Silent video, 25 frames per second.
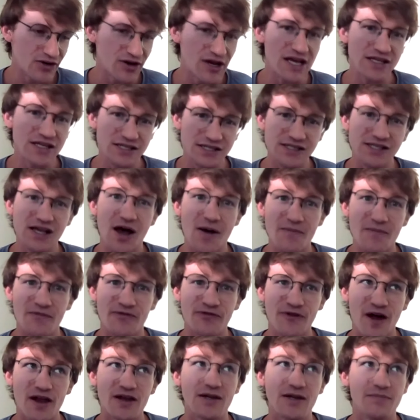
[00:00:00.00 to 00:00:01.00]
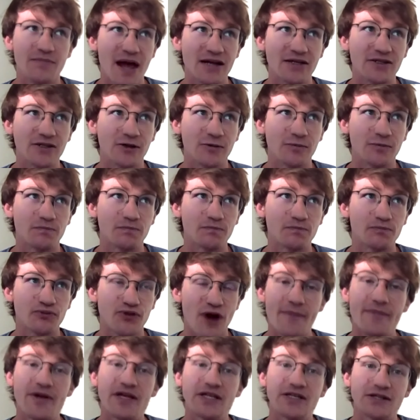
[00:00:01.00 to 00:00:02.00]
is some fundamental
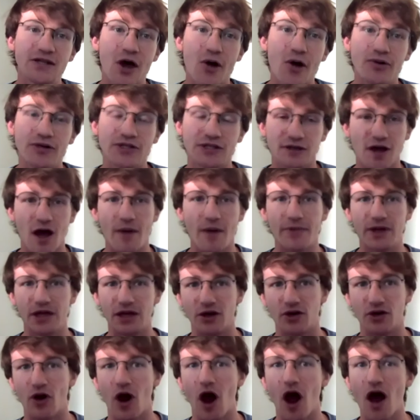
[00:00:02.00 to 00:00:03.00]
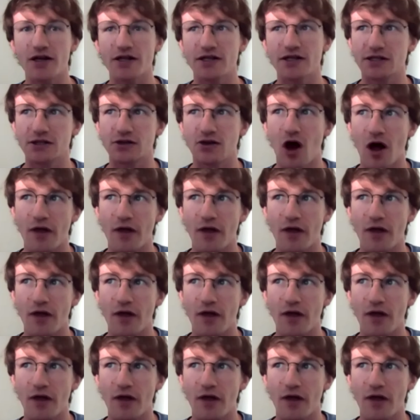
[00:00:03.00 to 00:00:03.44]
premise though to coming across